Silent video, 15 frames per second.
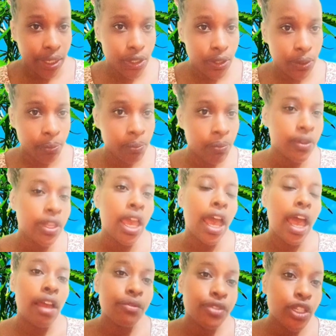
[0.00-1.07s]
After you
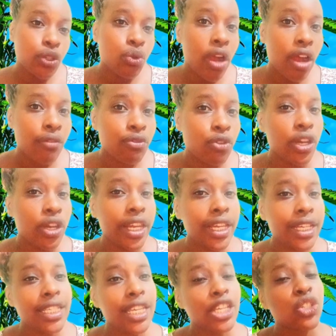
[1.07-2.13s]
have collected
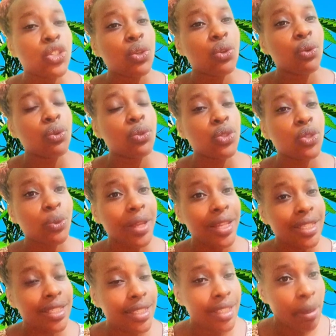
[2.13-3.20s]
your soil
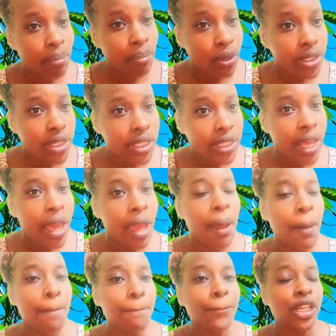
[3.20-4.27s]
samples, make
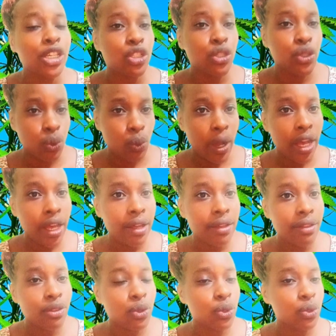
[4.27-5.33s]
sure
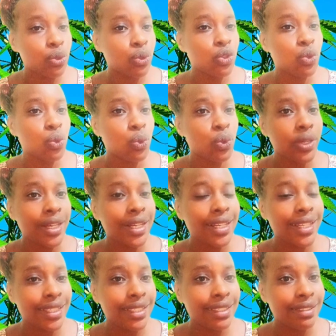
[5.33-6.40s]
you clean,
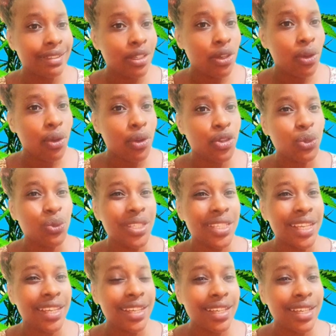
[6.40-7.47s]
or you select
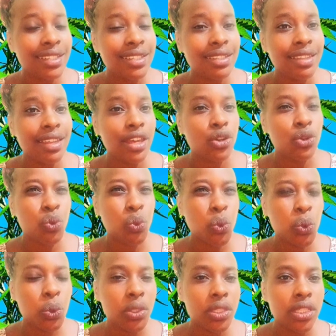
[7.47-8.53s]
the roots.
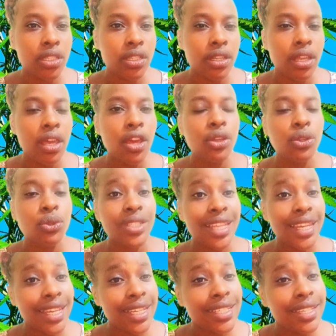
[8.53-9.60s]
You select and
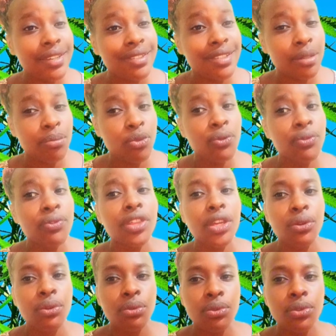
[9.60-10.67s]
remove the roots,
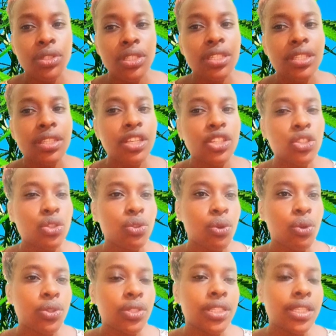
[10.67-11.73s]
the stones, the
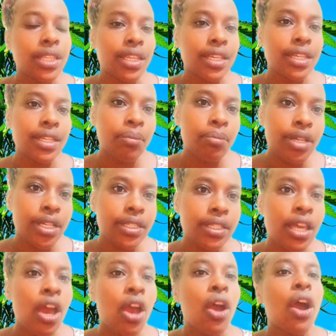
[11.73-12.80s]
debris,
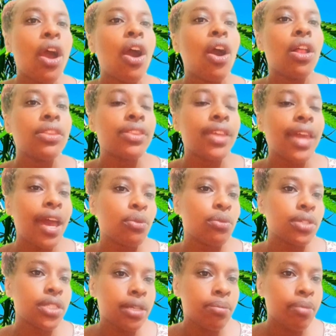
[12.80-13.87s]
all the unwanted
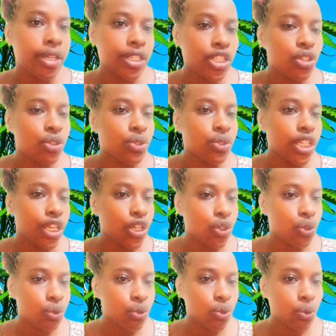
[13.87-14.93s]
materials in your soil.
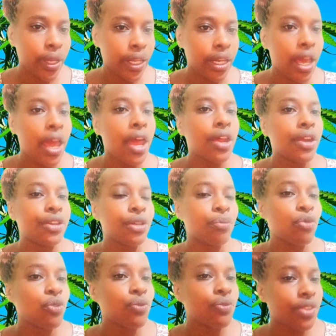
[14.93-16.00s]
Remove
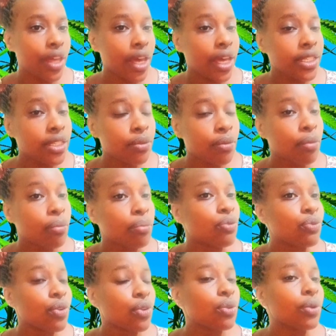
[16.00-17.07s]
that before you can
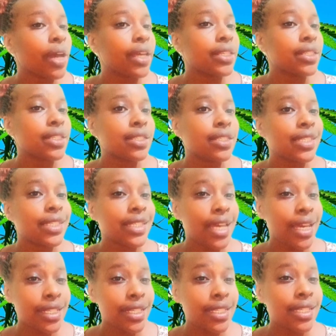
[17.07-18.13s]
start
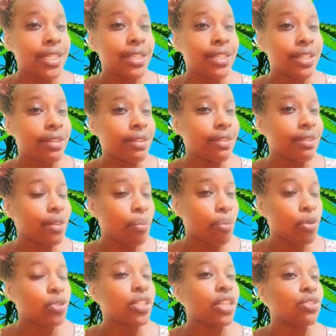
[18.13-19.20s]
the process of
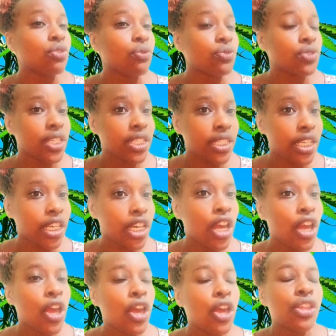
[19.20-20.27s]
testing your
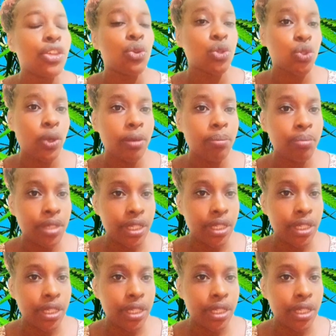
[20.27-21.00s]
soil pH.